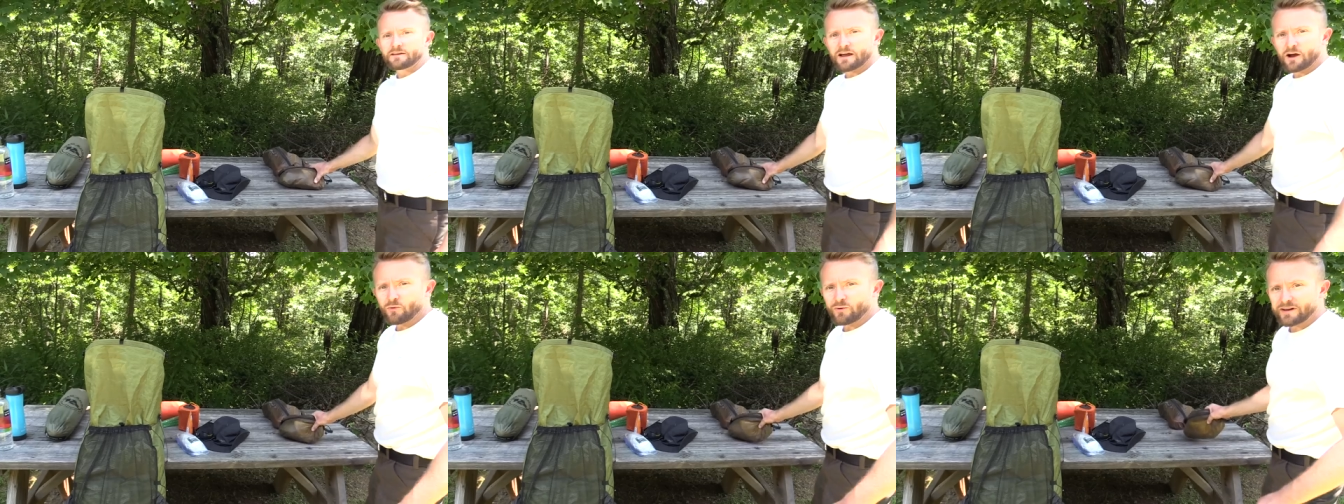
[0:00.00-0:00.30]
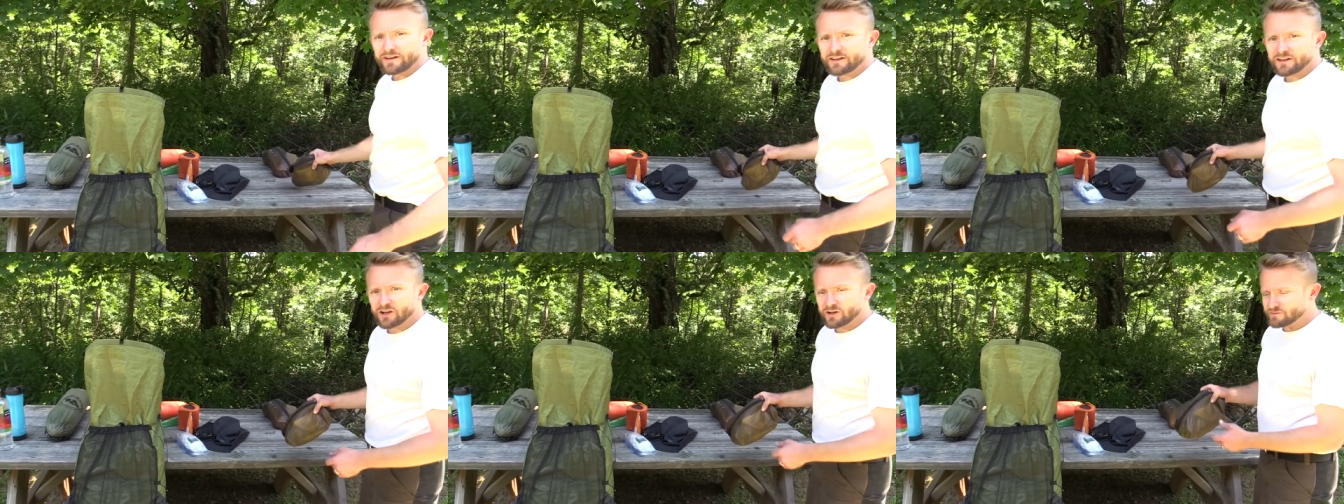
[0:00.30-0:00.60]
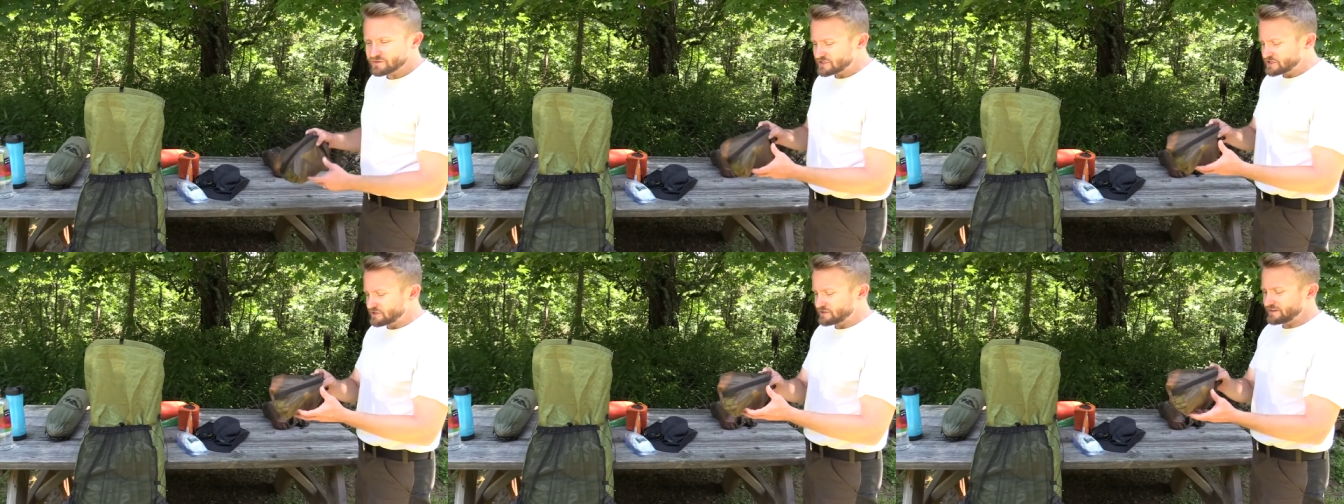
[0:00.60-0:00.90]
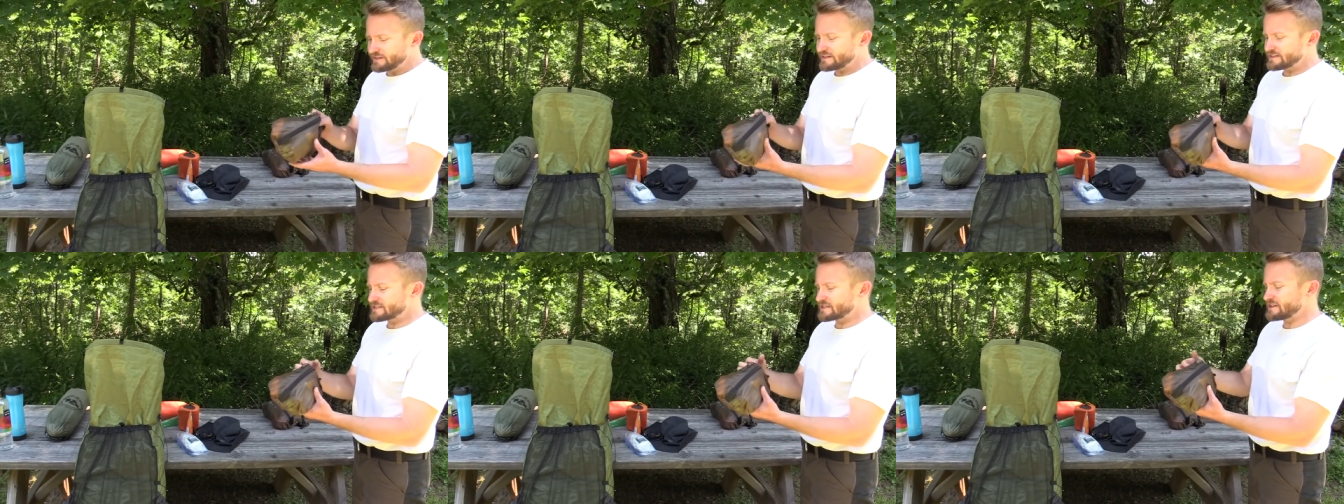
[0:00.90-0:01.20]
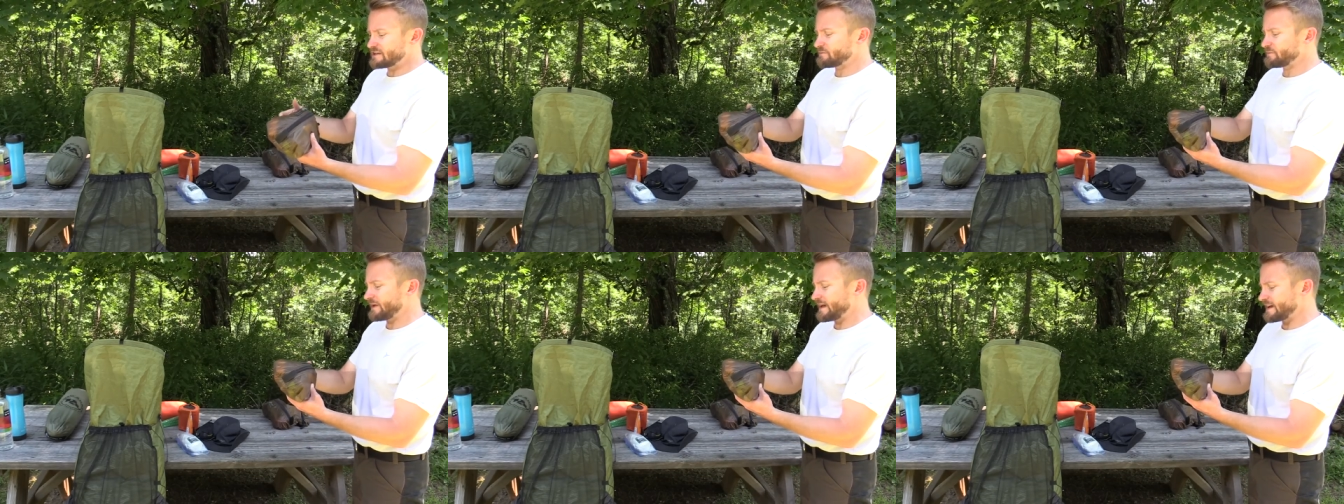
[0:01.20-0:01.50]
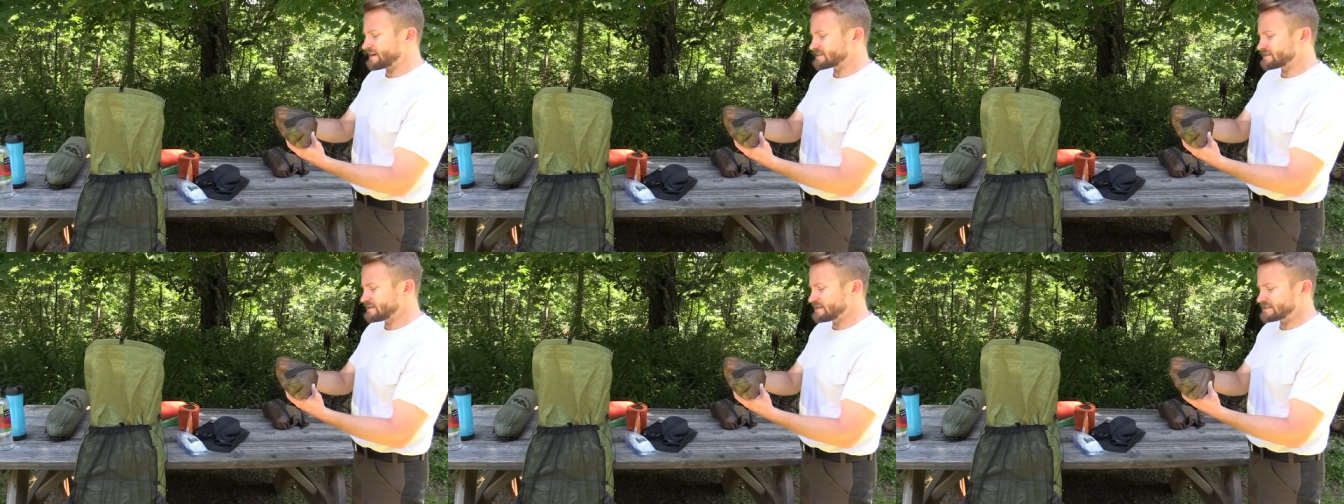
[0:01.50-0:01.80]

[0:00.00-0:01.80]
Now, when it comes to these kit bags,